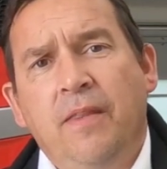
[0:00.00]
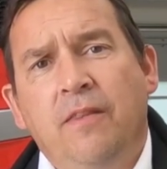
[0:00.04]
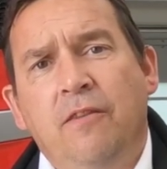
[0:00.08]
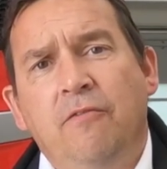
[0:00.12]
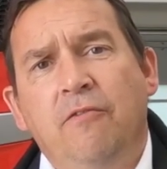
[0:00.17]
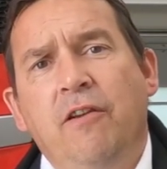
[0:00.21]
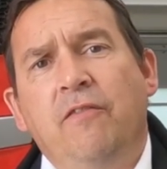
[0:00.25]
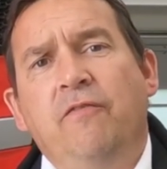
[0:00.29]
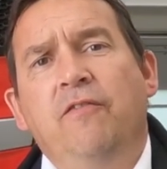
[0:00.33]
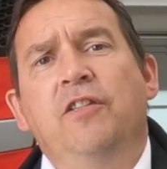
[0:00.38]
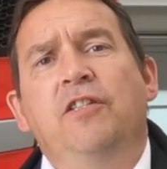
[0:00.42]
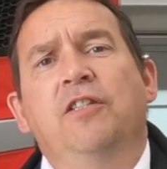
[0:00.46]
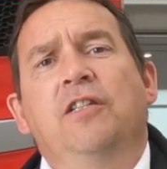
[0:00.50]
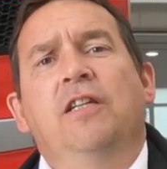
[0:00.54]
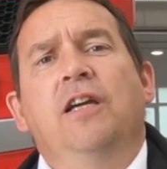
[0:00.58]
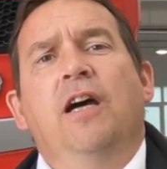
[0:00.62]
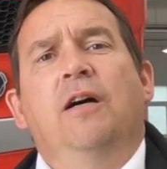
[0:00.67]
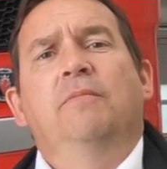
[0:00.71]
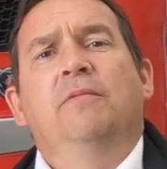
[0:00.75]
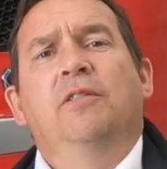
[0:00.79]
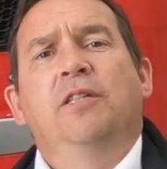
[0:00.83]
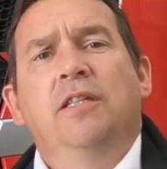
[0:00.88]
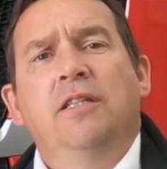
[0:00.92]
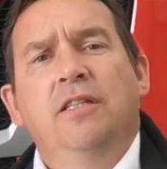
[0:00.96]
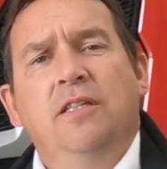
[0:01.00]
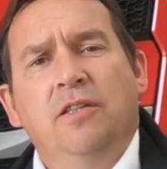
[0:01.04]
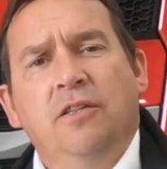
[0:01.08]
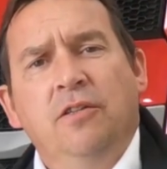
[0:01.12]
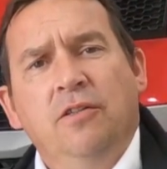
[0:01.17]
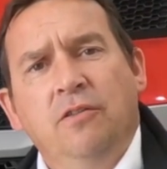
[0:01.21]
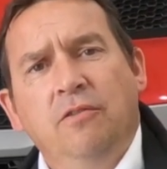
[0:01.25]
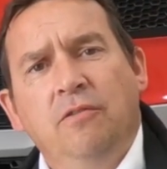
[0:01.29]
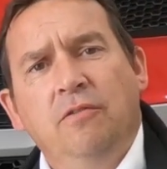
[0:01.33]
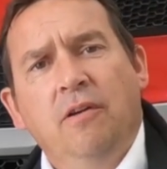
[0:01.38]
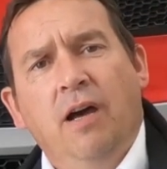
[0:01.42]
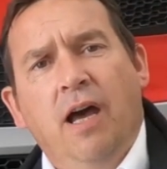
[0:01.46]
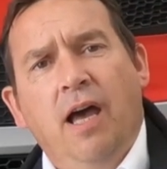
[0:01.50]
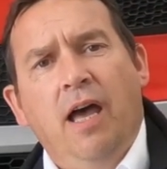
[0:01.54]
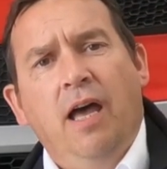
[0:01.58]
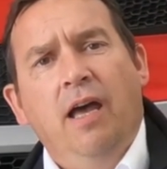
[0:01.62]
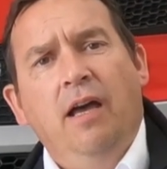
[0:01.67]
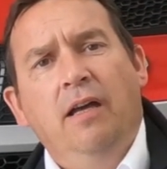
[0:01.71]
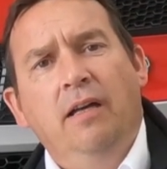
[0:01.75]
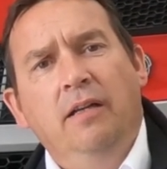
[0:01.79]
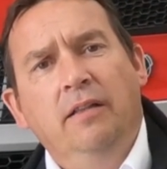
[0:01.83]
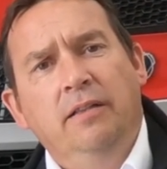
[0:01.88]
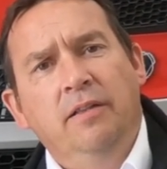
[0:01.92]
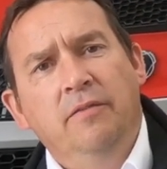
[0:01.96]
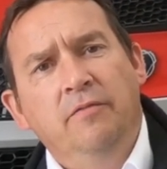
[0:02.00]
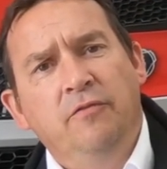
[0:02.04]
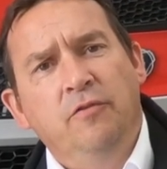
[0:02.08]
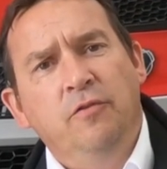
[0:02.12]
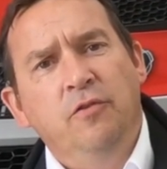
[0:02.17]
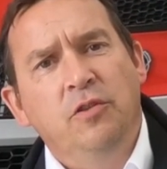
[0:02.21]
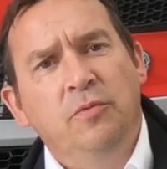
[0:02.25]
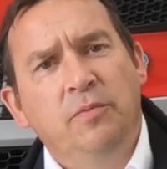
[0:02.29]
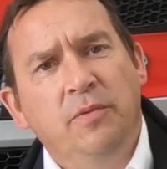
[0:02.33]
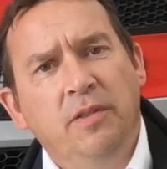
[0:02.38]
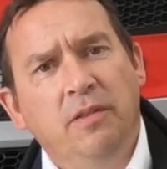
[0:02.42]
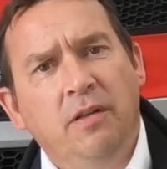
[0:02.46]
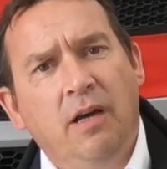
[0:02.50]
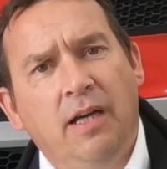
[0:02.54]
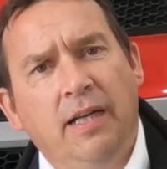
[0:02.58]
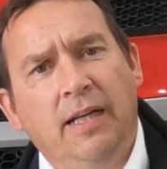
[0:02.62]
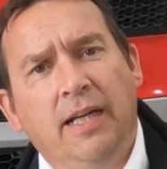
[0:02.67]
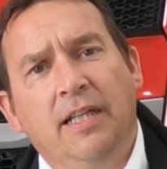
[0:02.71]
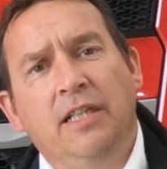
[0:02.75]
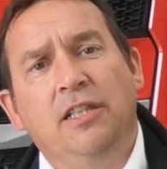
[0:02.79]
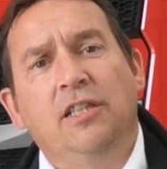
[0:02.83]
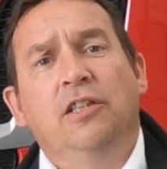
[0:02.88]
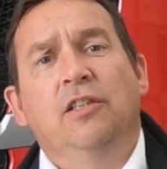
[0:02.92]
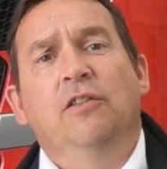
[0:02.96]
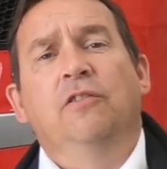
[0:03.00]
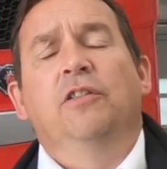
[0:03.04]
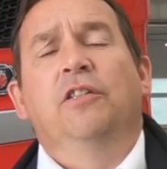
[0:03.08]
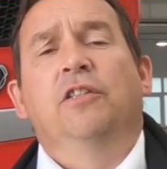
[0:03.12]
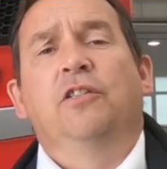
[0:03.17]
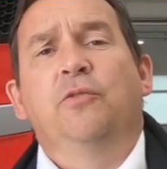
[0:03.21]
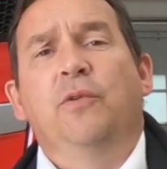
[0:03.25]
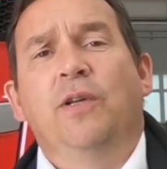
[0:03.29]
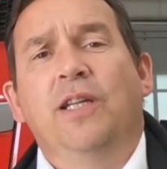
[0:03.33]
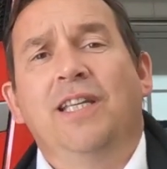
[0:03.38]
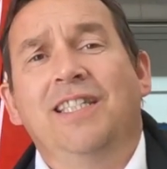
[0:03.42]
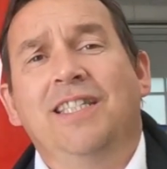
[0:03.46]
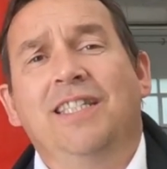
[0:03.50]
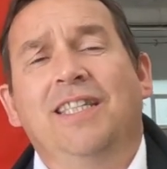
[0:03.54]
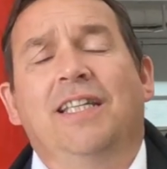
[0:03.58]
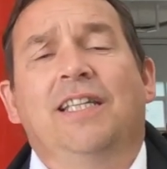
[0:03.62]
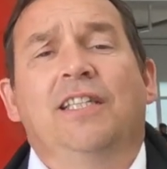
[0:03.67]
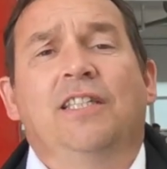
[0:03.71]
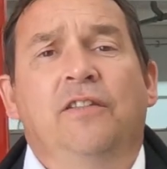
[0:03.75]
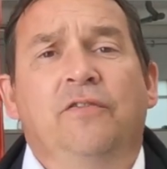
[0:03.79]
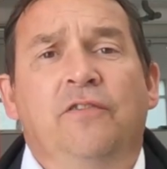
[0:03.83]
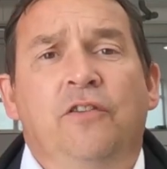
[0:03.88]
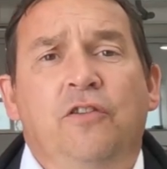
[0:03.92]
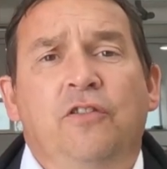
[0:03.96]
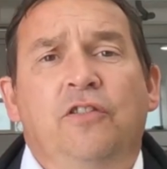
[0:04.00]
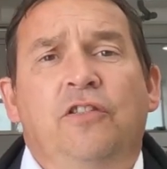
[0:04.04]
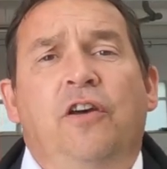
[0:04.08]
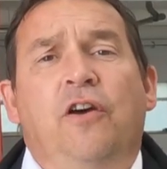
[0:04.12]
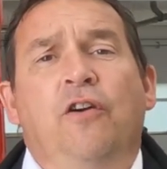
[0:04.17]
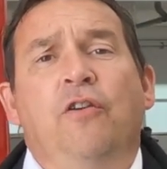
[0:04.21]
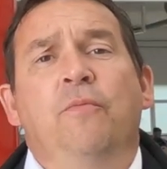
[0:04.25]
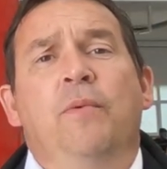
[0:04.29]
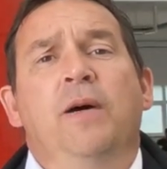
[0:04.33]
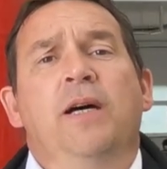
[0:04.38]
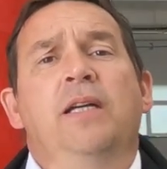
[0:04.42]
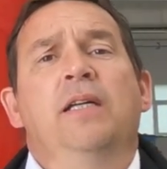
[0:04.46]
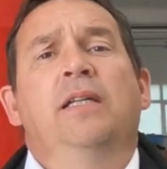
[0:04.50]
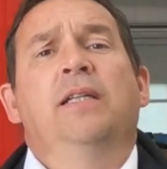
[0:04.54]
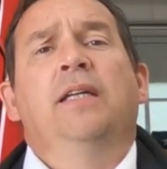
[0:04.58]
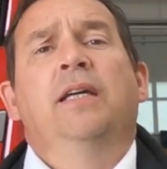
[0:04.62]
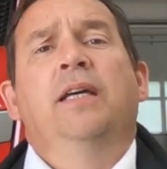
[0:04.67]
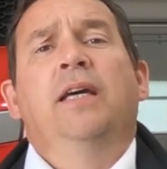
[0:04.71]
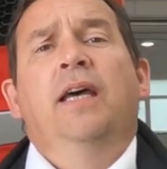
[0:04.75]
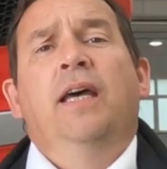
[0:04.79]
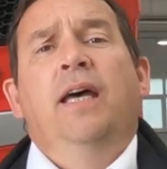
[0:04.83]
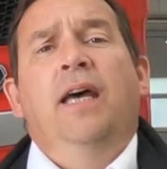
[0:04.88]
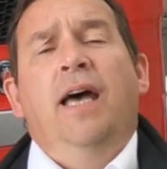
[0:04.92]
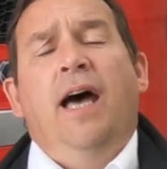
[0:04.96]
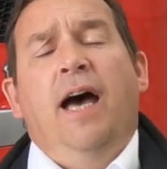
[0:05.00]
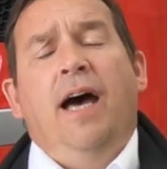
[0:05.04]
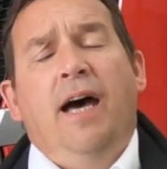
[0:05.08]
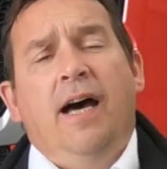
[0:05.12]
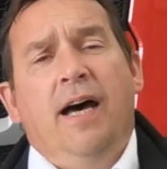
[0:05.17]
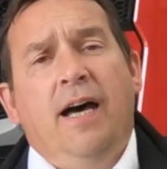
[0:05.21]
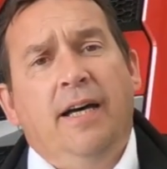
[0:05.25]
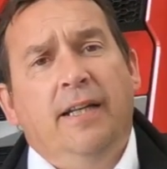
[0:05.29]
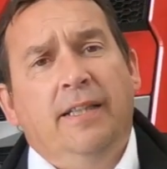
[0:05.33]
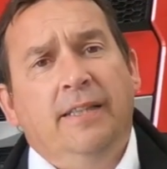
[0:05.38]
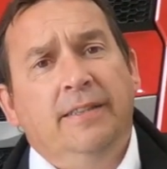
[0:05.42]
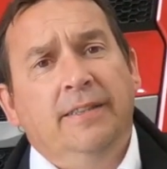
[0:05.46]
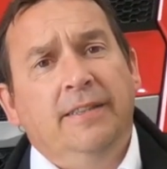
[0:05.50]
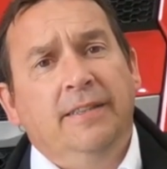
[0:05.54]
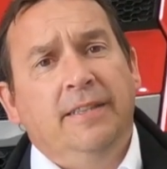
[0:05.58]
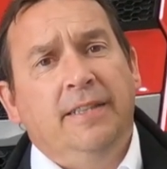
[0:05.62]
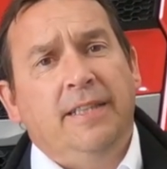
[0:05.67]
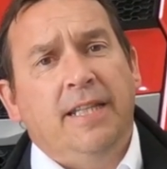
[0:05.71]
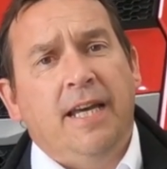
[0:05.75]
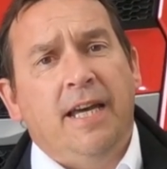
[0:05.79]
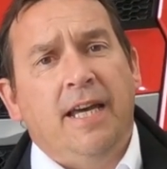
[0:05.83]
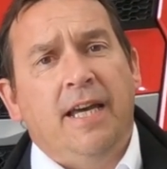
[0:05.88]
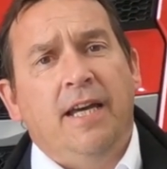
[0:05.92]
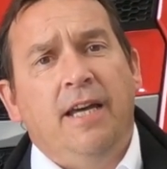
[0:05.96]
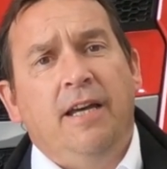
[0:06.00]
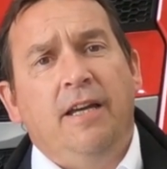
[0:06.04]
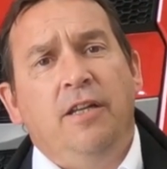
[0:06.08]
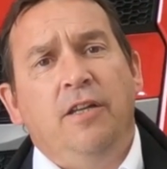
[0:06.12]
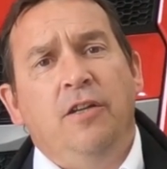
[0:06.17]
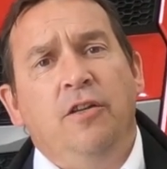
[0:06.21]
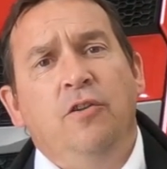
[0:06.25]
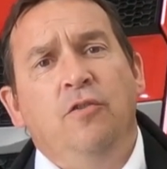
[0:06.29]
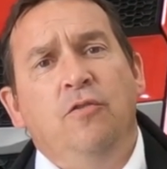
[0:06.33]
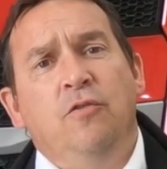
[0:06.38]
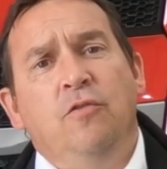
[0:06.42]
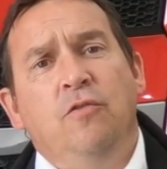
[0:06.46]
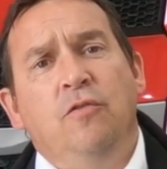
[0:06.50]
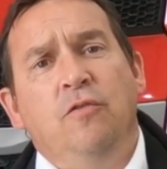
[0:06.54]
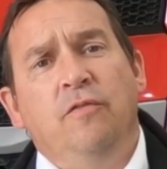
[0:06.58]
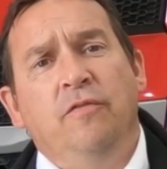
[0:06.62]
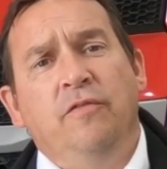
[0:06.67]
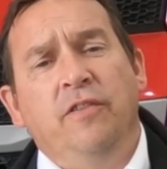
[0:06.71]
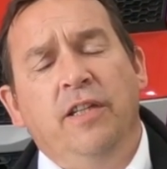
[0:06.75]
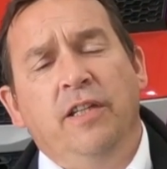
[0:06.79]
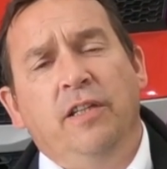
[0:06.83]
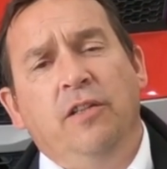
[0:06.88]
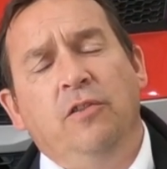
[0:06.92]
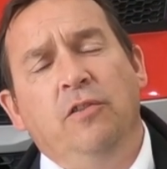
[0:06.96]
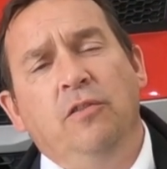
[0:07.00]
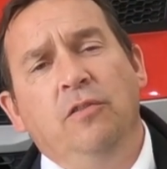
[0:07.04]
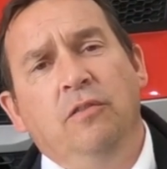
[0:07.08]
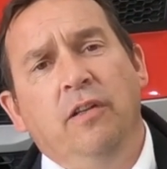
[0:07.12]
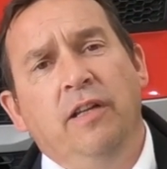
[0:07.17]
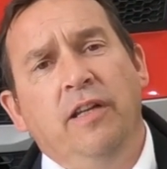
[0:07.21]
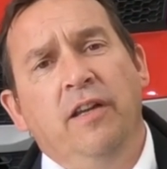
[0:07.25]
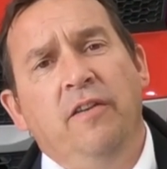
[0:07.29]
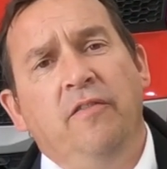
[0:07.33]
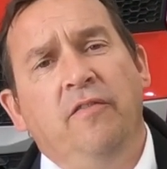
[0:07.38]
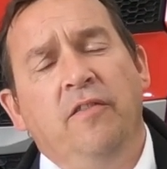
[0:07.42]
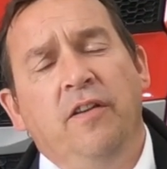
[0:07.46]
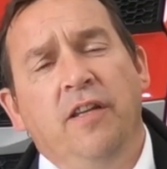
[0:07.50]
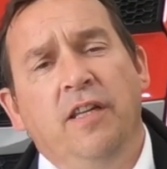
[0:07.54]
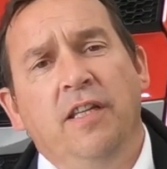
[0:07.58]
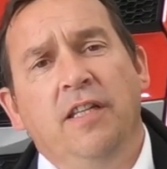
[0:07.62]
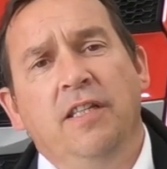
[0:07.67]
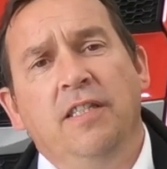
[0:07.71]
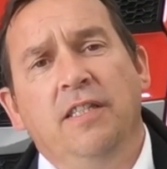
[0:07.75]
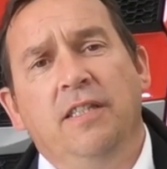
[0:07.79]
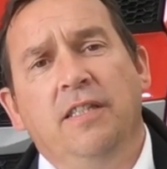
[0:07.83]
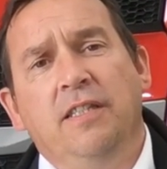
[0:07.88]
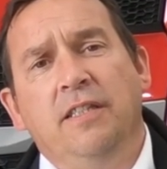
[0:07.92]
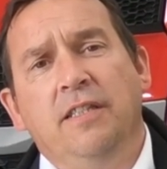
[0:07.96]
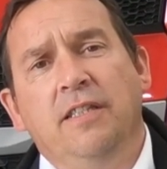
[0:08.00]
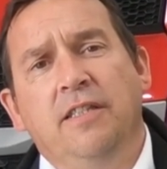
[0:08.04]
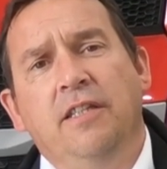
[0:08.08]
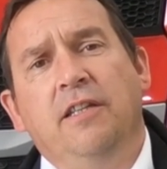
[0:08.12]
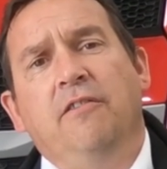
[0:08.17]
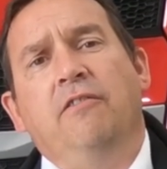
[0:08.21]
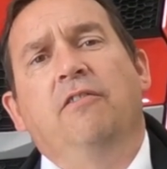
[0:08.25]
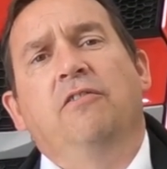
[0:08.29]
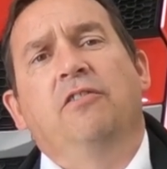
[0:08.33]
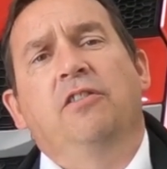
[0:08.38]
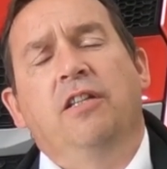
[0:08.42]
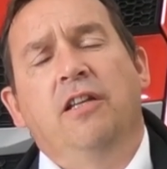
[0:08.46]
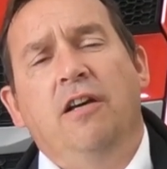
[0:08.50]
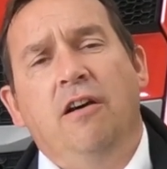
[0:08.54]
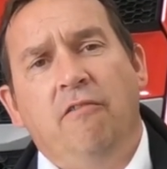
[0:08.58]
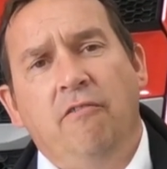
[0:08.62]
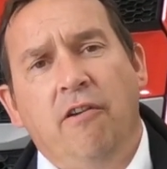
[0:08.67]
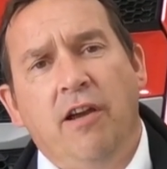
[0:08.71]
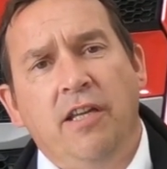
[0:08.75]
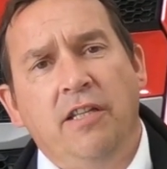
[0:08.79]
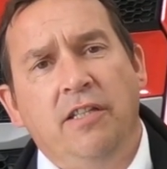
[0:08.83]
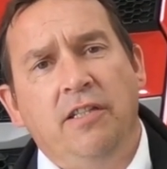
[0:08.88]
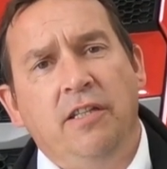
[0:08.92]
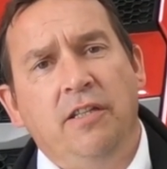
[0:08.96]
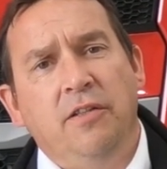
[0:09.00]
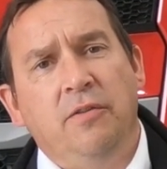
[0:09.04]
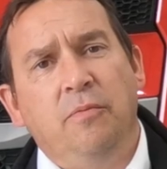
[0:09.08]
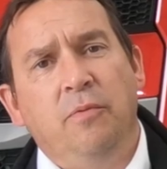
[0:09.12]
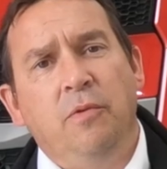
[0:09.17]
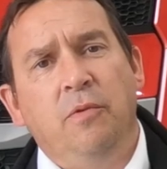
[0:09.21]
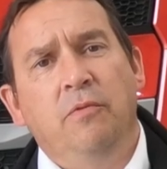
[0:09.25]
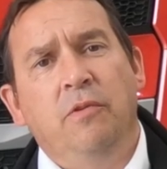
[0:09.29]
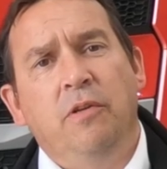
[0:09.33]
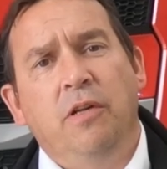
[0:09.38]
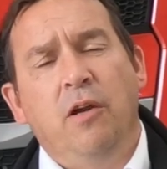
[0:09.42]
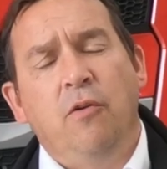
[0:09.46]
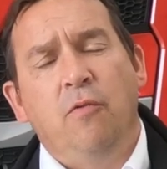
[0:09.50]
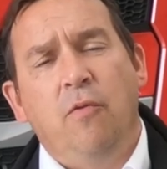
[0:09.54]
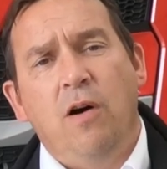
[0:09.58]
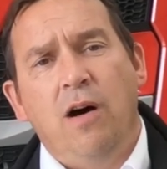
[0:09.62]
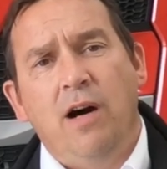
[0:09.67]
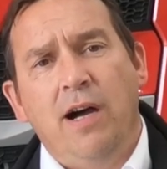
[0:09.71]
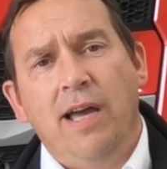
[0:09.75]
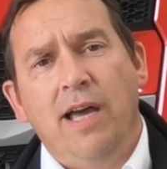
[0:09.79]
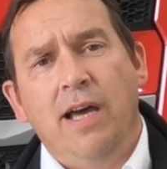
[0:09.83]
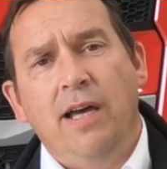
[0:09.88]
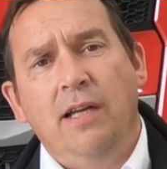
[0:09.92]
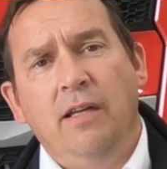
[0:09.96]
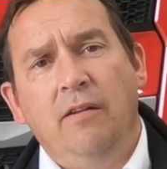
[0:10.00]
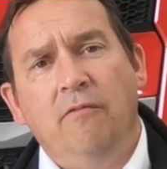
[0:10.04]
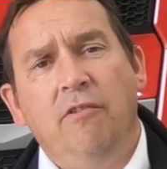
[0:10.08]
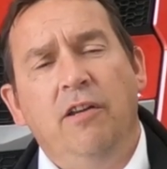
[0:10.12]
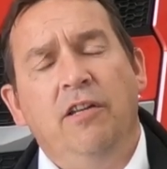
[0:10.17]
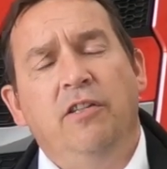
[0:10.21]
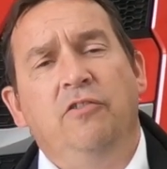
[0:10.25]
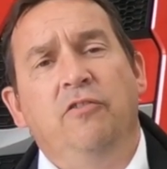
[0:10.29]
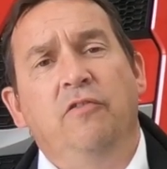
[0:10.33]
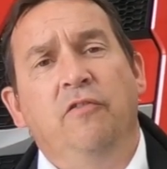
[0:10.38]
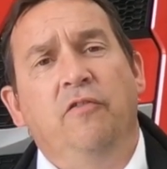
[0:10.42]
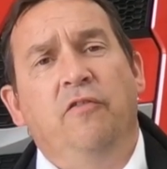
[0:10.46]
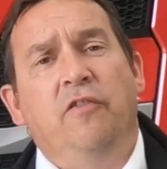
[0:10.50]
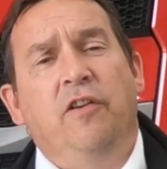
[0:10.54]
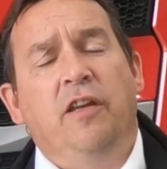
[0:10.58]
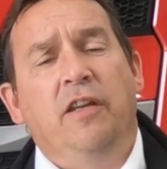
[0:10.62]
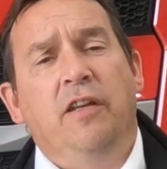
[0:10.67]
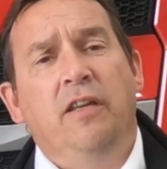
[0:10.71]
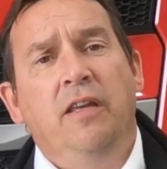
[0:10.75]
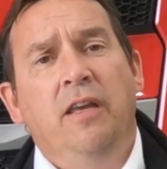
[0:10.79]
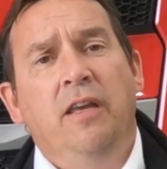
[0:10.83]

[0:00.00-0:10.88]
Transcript: Direct vision comes into enforcement actually on the 26th of October, and your vehicle, if it is 0-star rated, will require retrofit